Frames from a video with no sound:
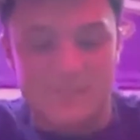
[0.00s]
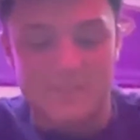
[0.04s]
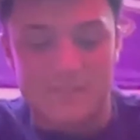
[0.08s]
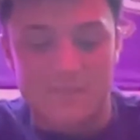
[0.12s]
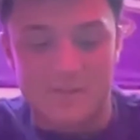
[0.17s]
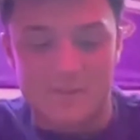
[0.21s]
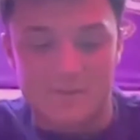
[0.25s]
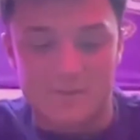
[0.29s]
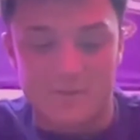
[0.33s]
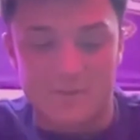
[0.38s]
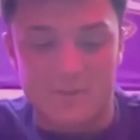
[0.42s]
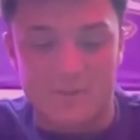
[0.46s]

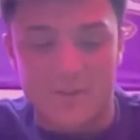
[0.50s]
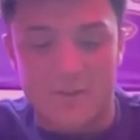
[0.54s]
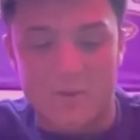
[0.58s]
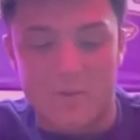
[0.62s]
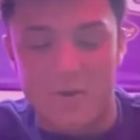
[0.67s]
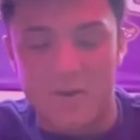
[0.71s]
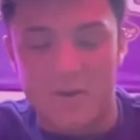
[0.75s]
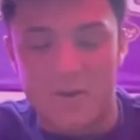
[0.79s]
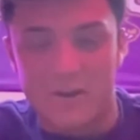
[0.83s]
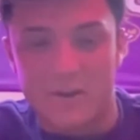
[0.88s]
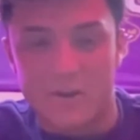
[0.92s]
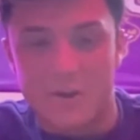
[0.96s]
there's really
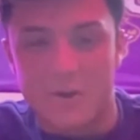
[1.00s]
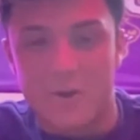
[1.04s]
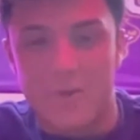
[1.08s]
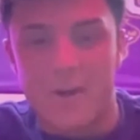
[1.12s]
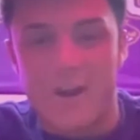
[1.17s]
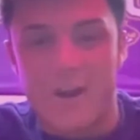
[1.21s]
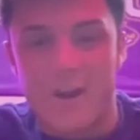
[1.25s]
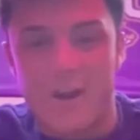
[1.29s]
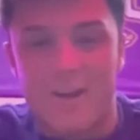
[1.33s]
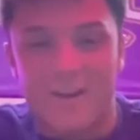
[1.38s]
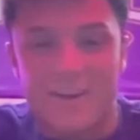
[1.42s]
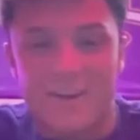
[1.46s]
nowhere to go
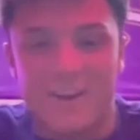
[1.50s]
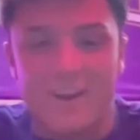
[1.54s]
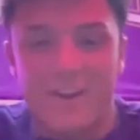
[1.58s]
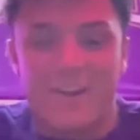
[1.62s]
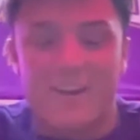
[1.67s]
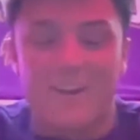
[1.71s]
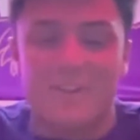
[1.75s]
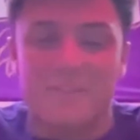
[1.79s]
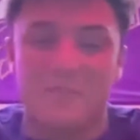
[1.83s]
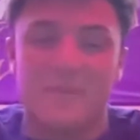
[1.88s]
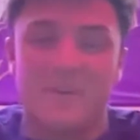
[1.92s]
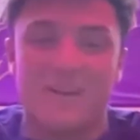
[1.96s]
around
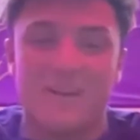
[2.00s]
here.